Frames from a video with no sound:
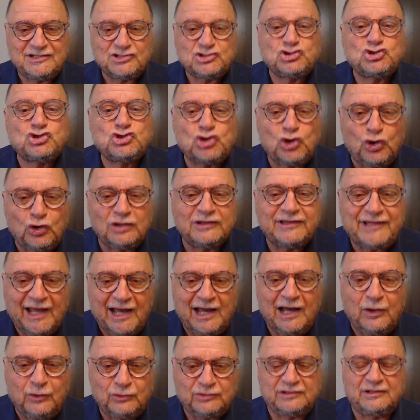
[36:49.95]
sold
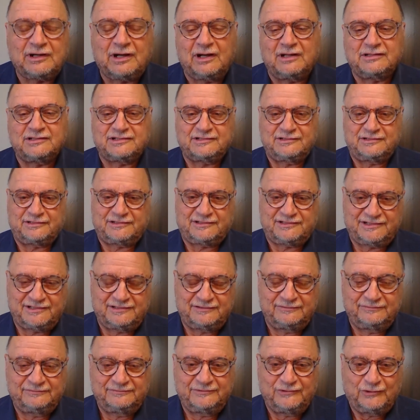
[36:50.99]
out
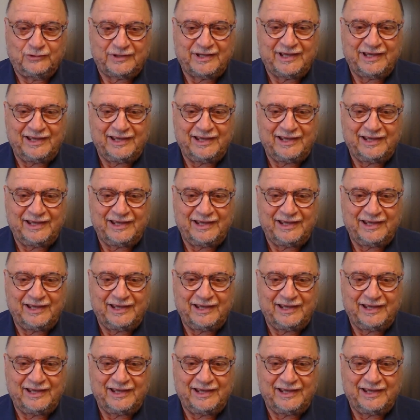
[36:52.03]
concerts. Okay?